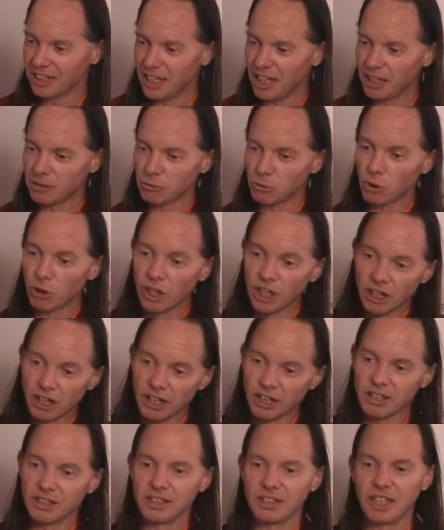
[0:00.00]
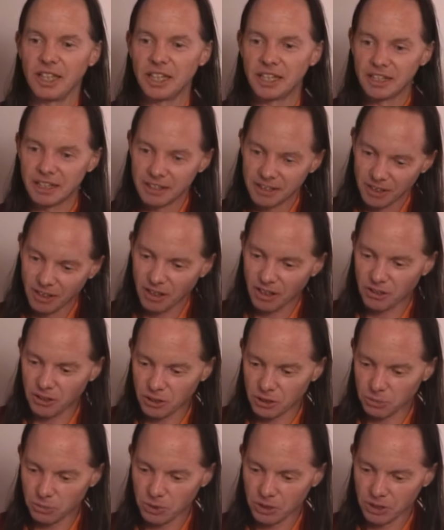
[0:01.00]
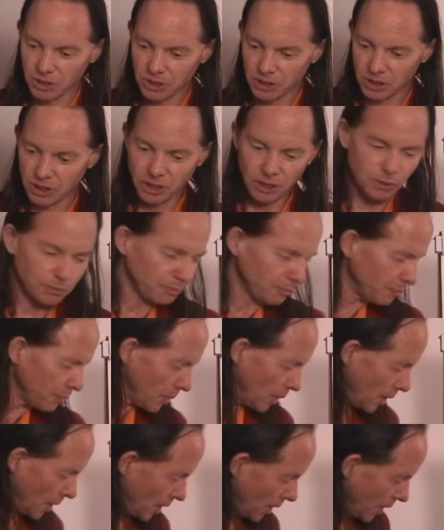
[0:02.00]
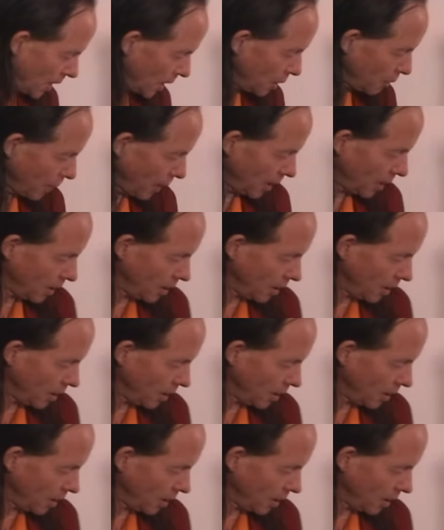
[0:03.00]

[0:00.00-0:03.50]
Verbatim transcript: and royal and all those words. So, anyway,